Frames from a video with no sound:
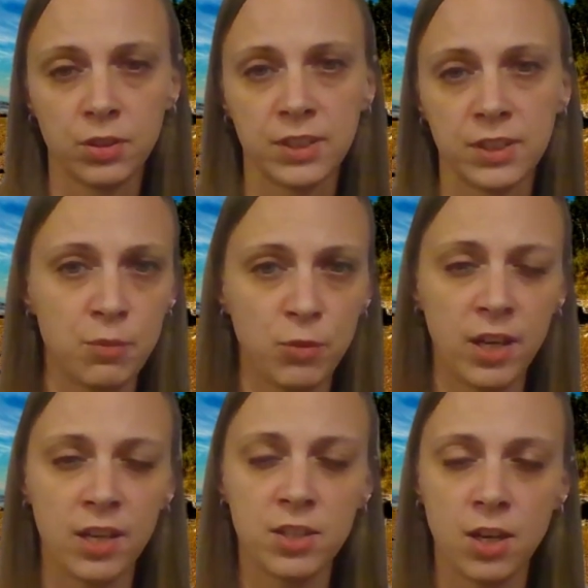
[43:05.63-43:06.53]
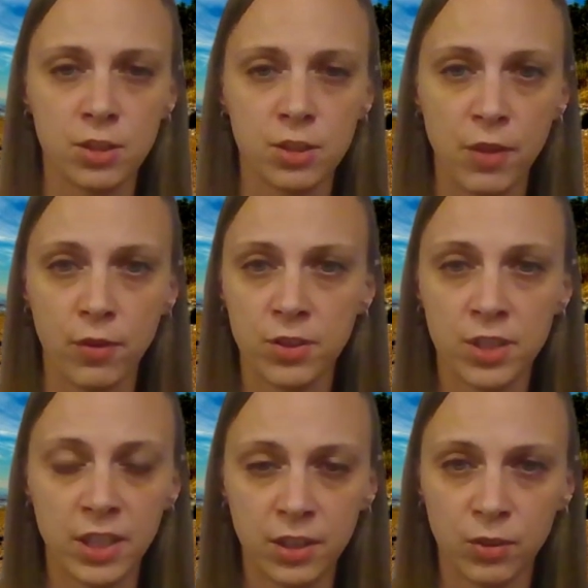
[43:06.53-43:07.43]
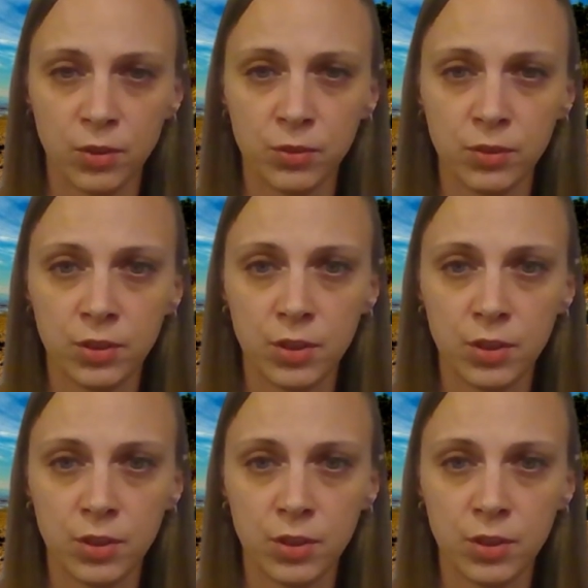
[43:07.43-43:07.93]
the same way I talk to my 13-year-old,